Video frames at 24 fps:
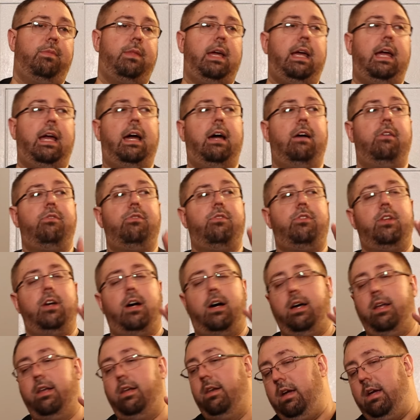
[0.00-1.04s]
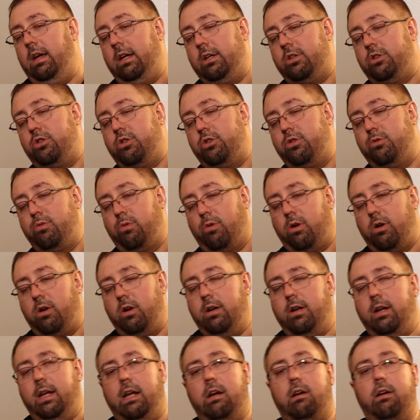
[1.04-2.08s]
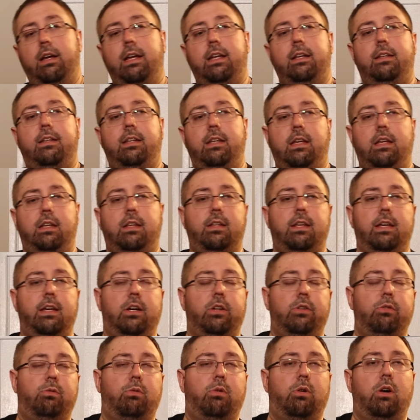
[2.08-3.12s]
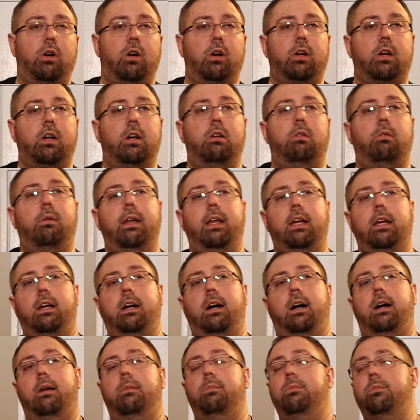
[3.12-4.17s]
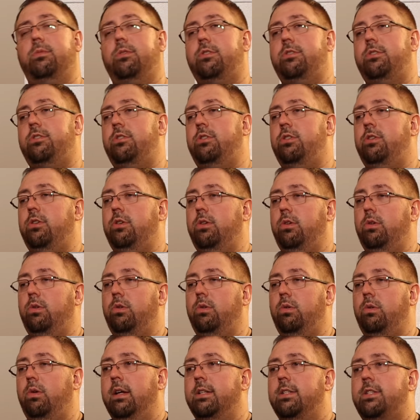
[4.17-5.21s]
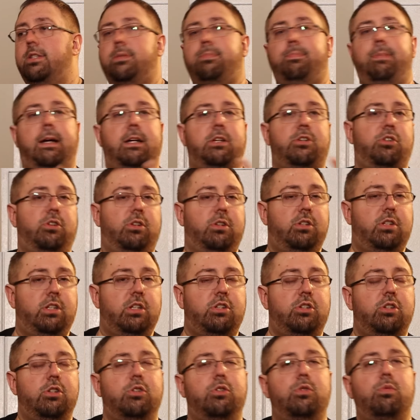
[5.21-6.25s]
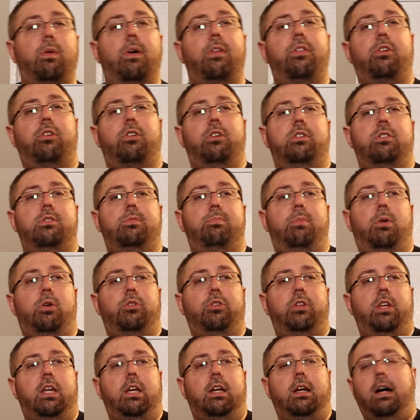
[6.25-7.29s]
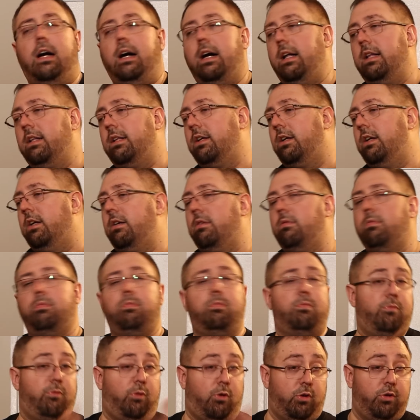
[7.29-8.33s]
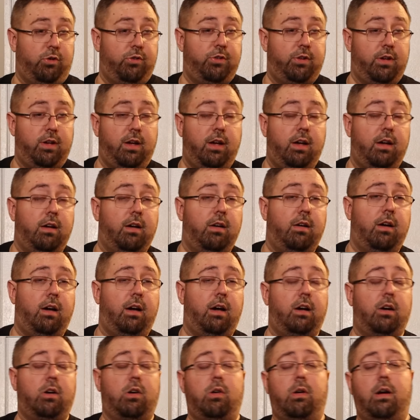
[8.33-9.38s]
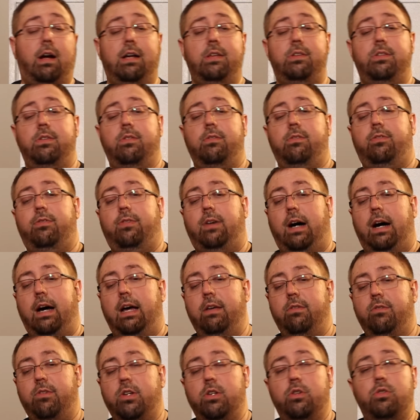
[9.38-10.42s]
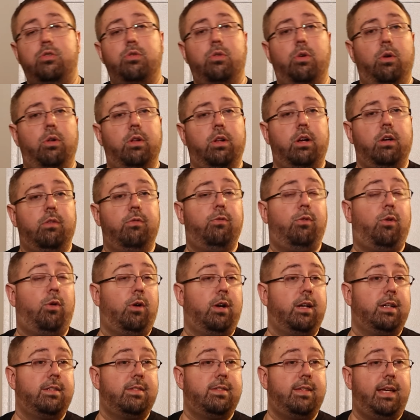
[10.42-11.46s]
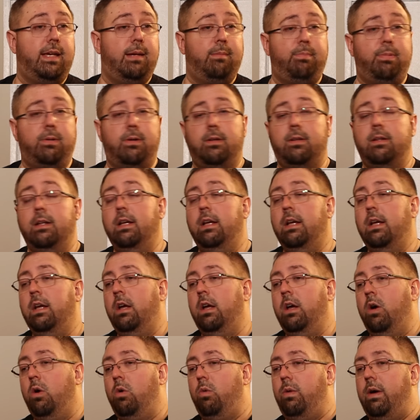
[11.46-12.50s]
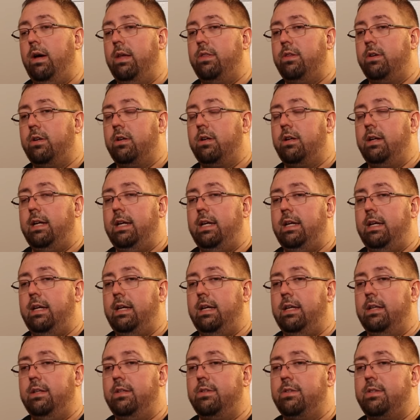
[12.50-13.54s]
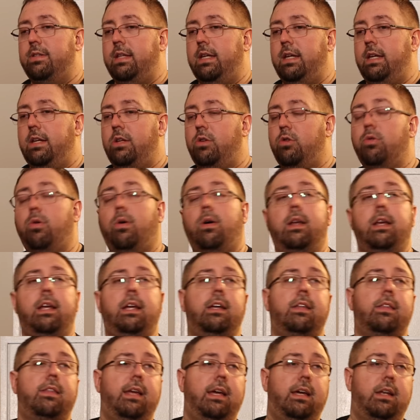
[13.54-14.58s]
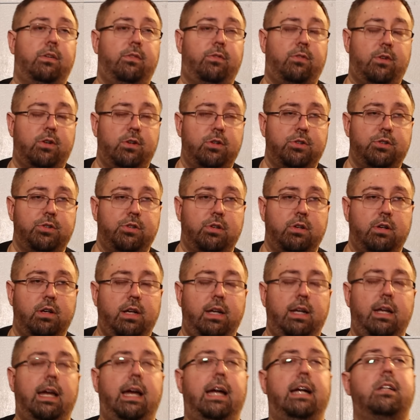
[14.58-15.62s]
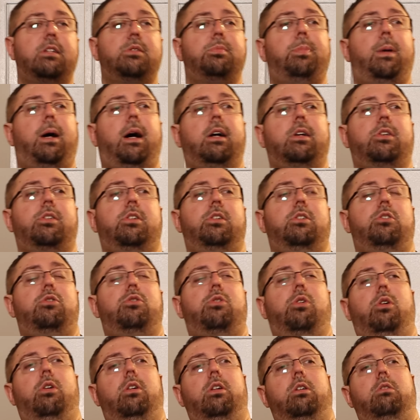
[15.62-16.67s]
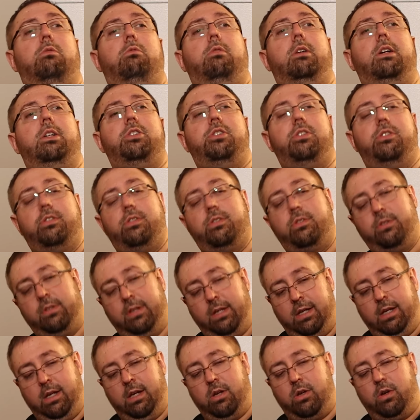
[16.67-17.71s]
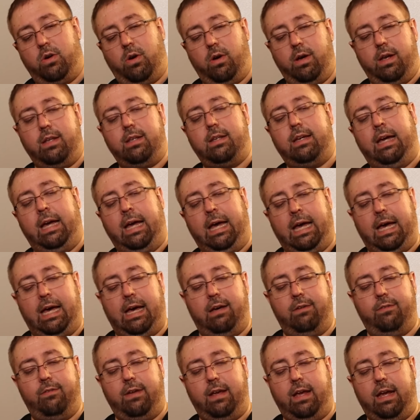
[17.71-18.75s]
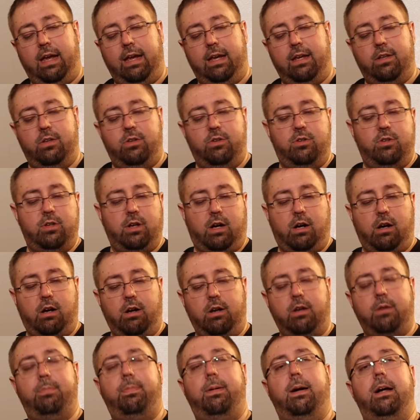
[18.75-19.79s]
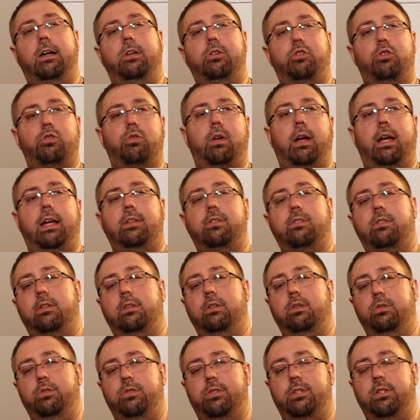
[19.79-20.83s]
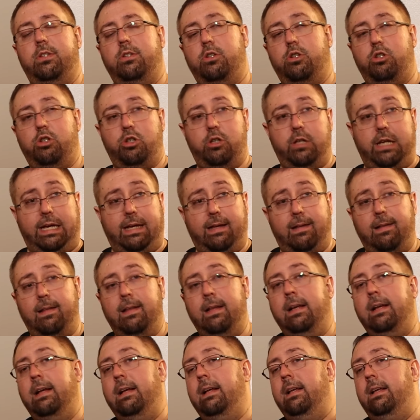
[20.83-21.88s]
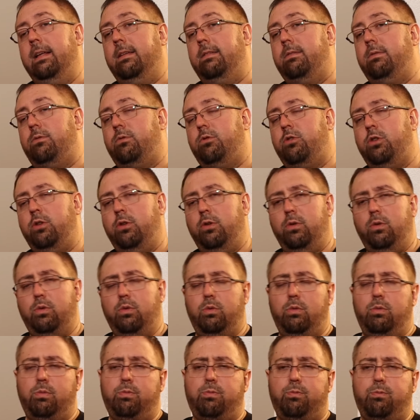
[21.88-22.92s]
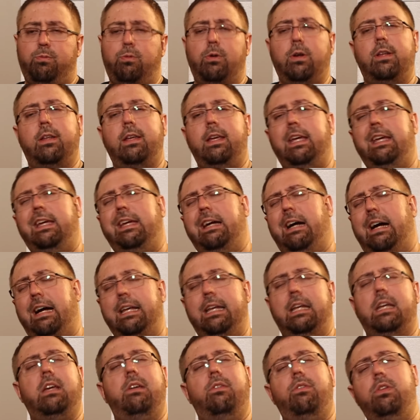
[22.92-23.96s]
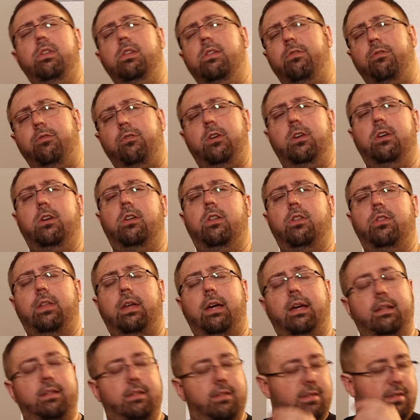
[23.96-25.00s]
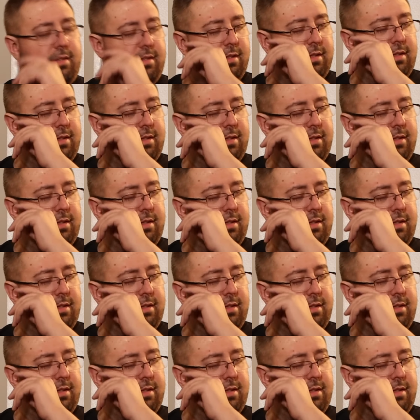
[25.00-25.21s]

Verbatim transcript: They have done extraordinary detailed work when it comes to special editions, whether it's multicolored, Forza uh, Horizon five controller, for example, whether it is the twentieth anniversary Xbox controller, which is going to have a dark but translucent shell to really kind of give you the feel that